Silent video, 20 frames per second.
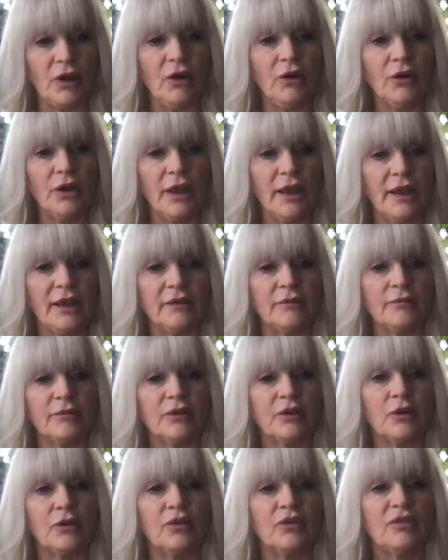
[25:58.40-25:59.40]
Okay.
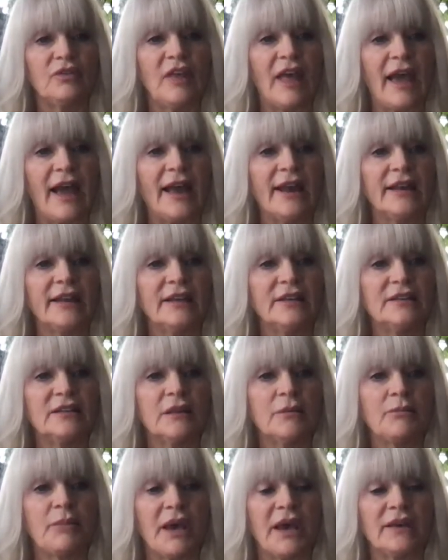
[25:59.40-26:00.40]
So that is
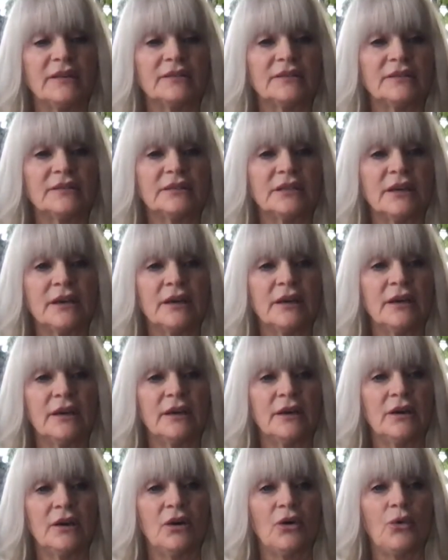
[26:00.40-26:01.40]
the best
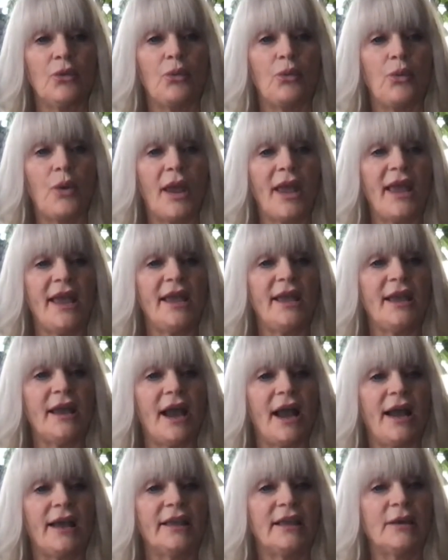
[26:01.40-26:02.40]

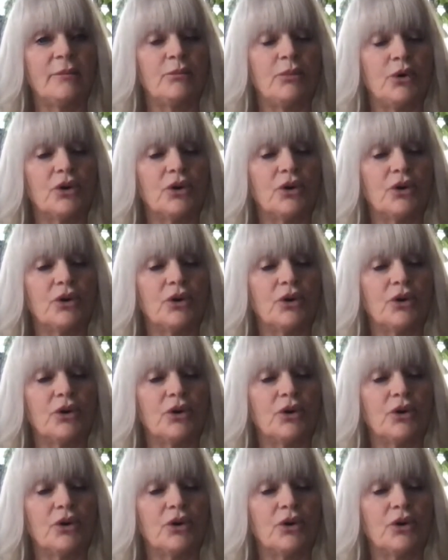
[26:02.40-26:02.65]
way I can